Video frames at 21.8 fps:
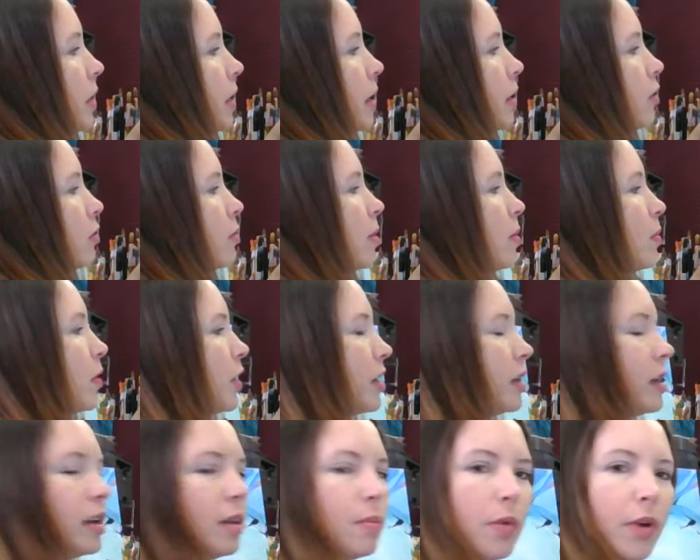And remember, at
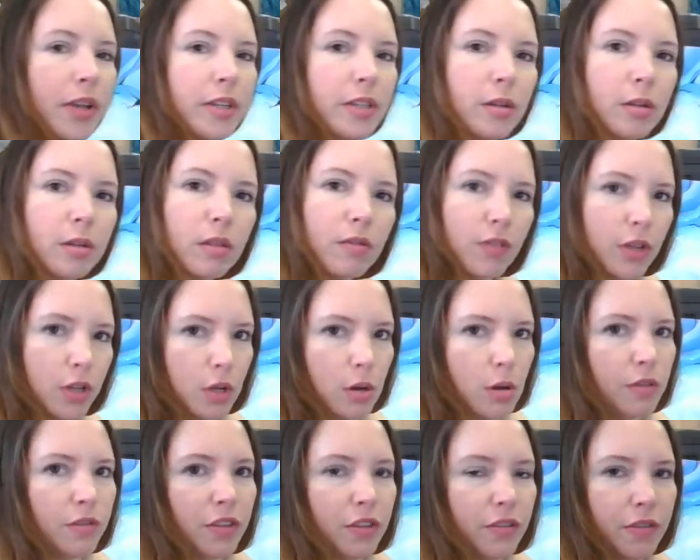any point during the video,
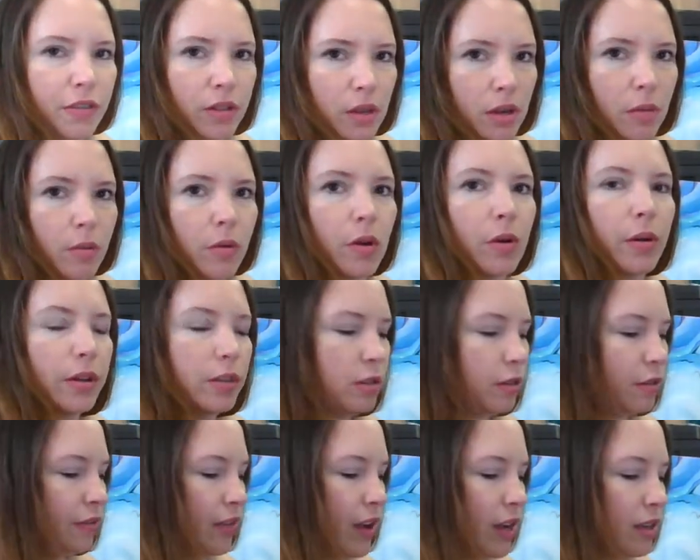if you feel like I'm going
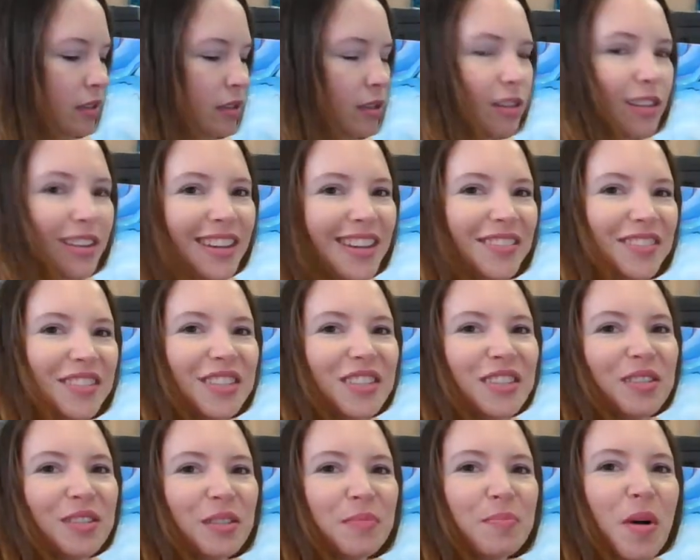too fast, all you have to
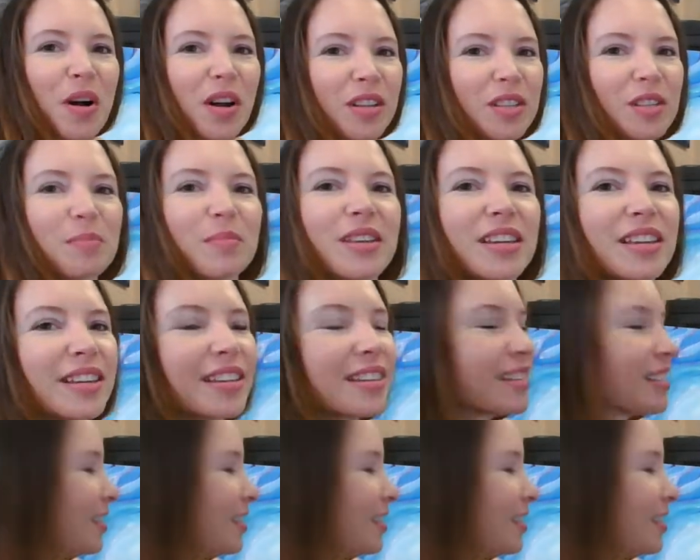do is pause me.